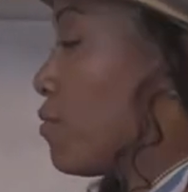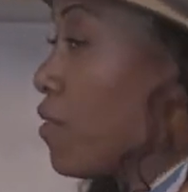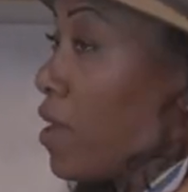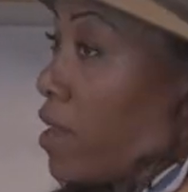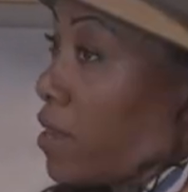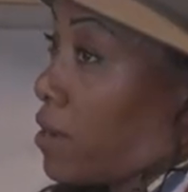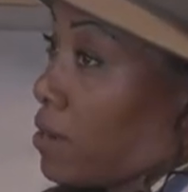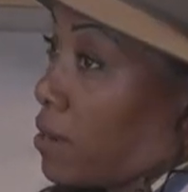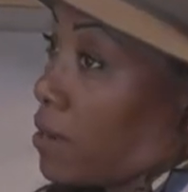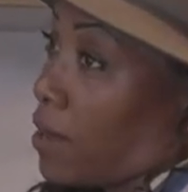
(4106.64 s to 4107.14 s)

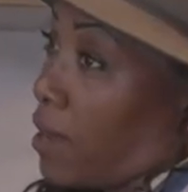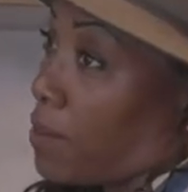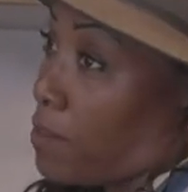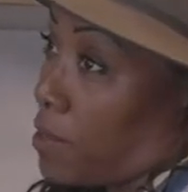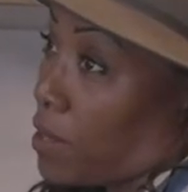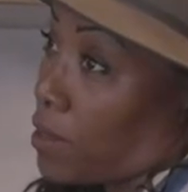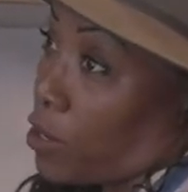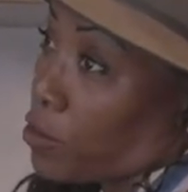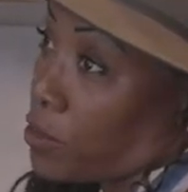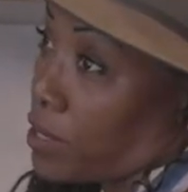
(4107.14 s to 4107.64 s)
fun. I'm
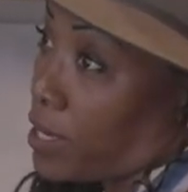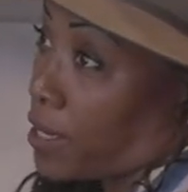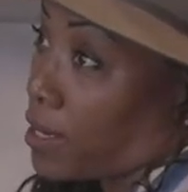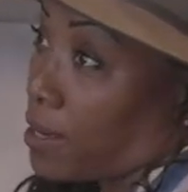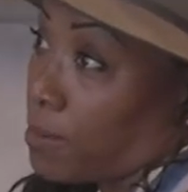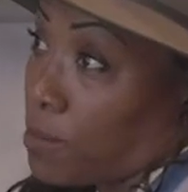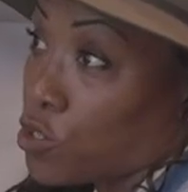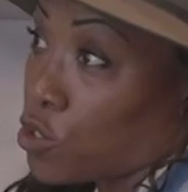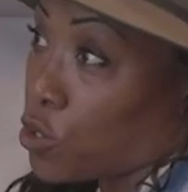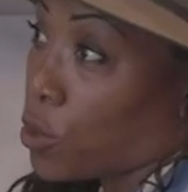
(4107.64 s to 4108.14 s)
learning.
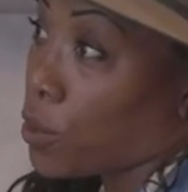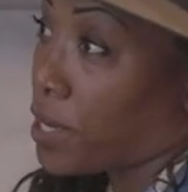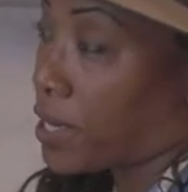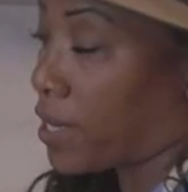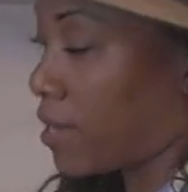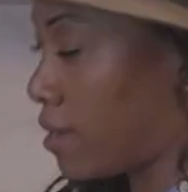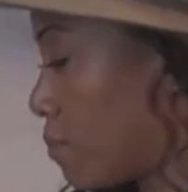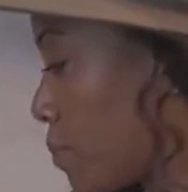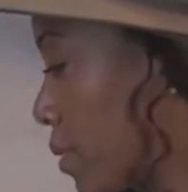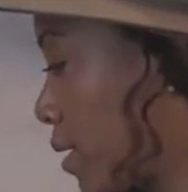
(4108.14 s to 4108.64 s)
I'm enjoying
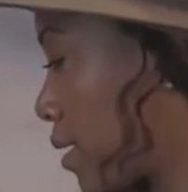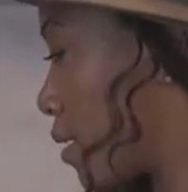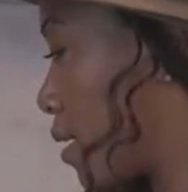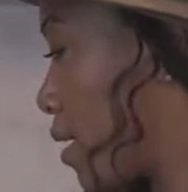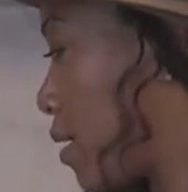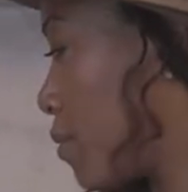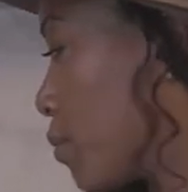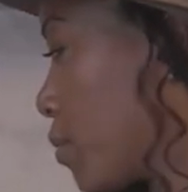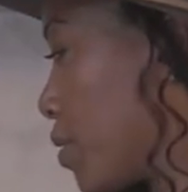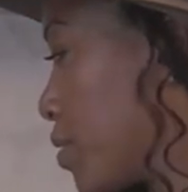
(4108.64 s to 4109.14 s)
it, but
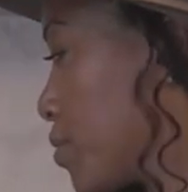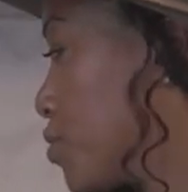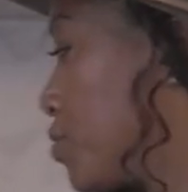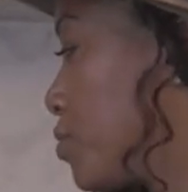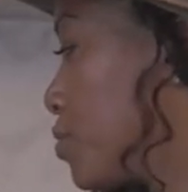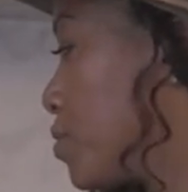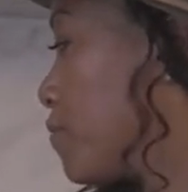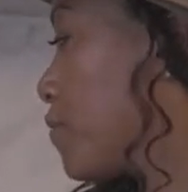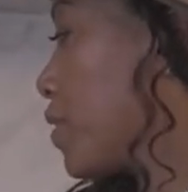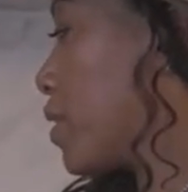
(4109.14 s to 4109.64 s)
I want
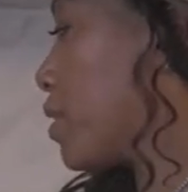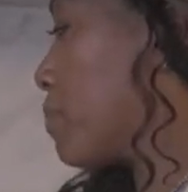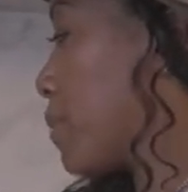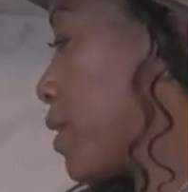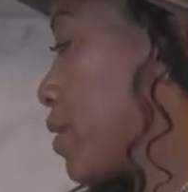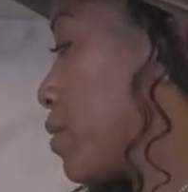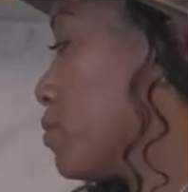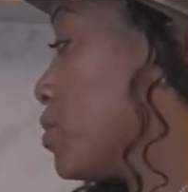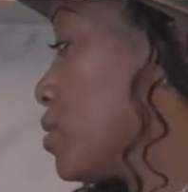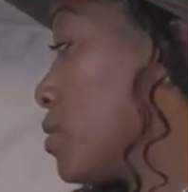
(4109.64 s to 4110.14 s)
to develop my
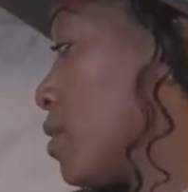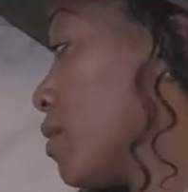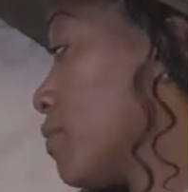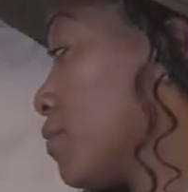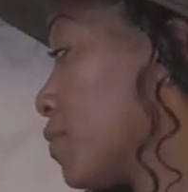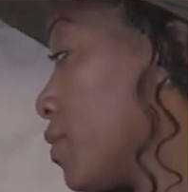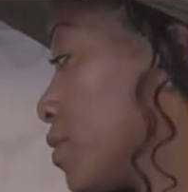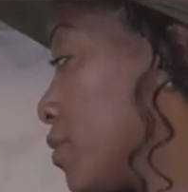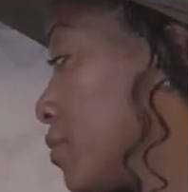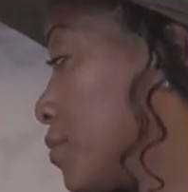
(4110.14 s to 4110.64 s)
own stuff.
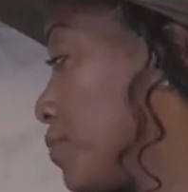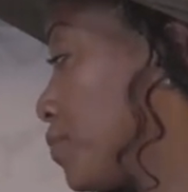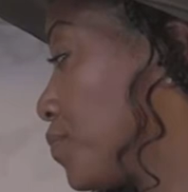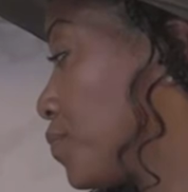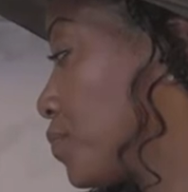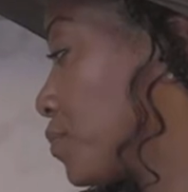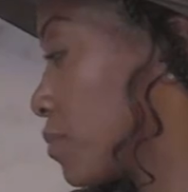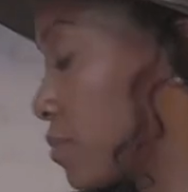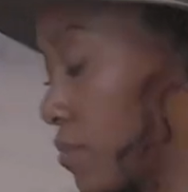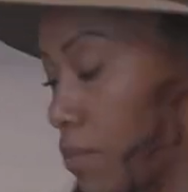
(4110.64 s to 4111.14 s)
You know?
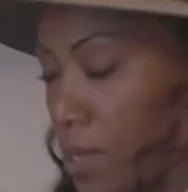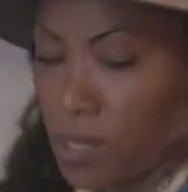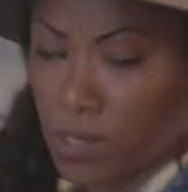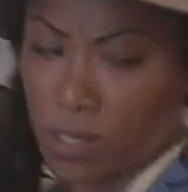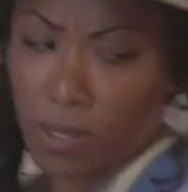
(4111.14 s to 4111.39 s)
Yeah. At